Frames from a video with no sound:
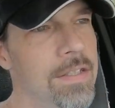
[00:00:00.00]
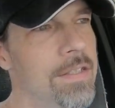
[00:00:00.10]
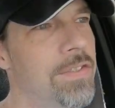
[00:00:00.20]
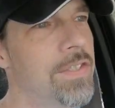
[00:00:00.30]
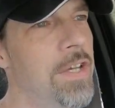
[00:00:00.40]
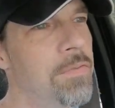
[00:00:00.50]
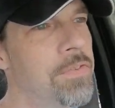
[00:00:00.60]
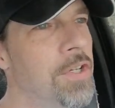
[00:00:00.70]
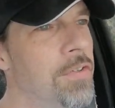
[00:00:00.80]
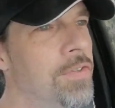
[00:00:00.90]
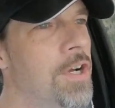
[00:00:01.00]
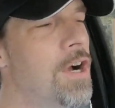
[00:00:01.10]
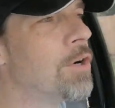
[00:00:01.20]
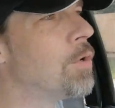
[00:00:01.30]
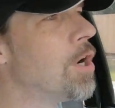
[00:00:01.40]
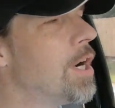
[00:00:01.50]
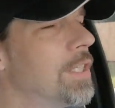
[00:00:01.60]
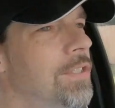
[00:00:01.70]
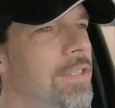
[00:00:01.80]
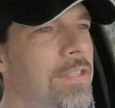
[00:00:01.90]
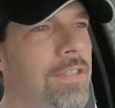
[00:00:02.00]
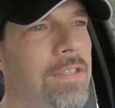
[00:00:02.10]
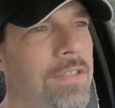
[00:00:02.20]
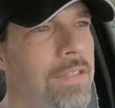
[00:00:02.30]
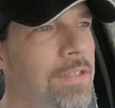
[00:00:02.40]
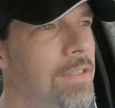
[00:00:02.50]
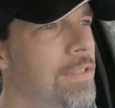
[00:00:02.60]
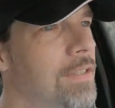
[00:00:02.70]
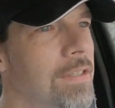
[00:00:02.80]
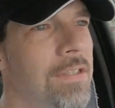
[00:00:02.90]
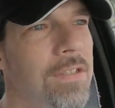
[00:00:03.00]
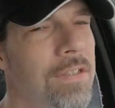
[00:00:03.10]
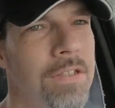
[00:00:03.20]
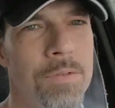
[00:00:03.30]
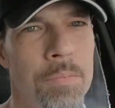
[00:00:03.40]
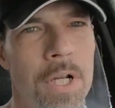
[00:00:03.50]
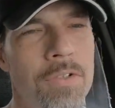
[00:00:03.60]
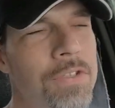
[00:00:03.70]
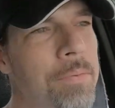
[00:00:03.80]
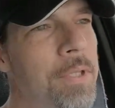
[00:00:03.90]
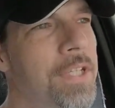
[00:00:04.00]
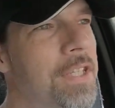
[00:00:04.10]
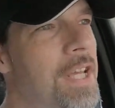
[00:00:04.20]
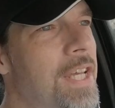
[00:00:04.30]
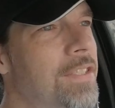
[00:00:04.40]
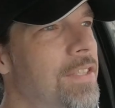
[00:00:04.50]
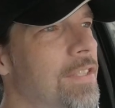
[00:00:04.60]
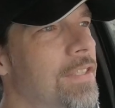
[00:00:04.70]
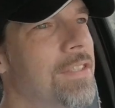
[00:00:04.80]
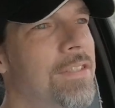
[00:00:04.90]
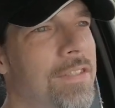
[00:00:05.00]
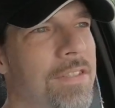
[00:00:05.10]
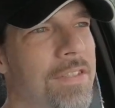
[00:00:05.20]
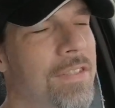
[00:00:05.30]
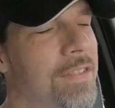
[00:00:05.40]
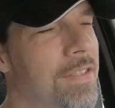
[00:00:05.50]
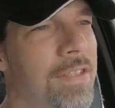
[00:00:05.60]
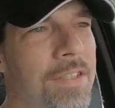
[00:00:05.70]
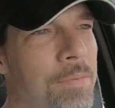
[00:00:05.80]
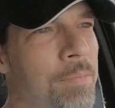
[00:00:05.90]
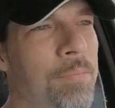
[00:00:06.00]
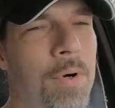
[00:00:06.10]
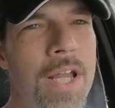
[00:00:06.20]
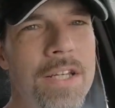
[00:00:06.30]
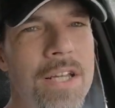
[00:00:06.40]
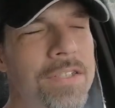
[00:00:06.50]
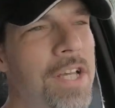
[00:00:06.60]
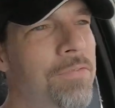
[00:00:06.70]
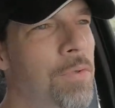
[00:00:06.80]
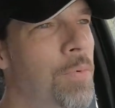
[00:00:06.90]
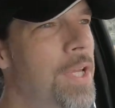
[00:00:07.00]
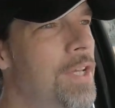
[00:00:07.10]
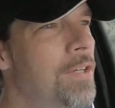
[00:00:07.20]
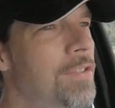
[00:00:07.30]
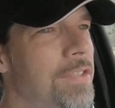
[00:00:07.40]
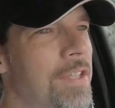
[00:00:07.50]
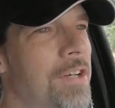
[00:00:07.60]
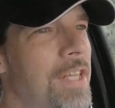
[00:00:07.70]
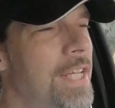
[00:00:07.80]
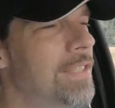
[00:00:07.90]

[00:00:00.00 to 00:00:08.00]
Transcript: self-serve car wash and blow some of the dust and brake dust off the wheels and all that